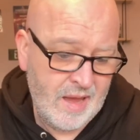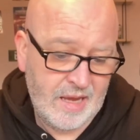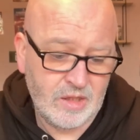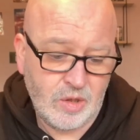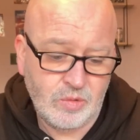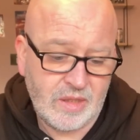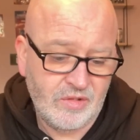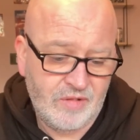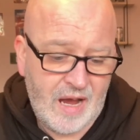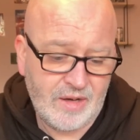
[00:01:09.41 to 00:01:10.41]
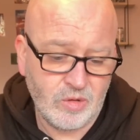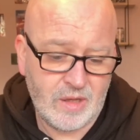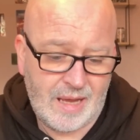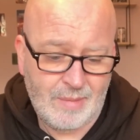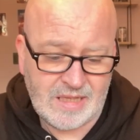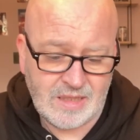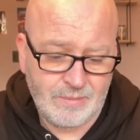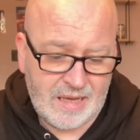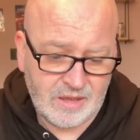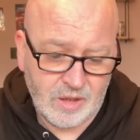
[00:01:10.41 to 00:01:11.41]
including a final climatic
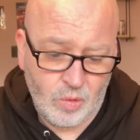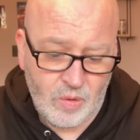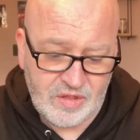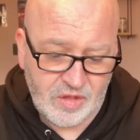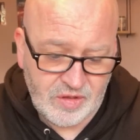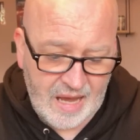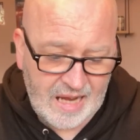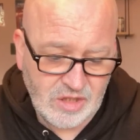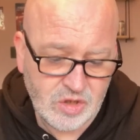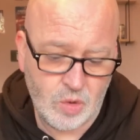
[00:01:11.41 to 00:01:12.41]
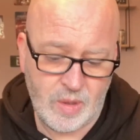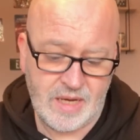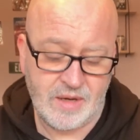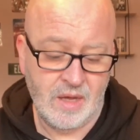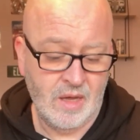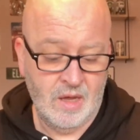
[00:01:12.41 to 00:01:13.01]
battle with the Ice Queen.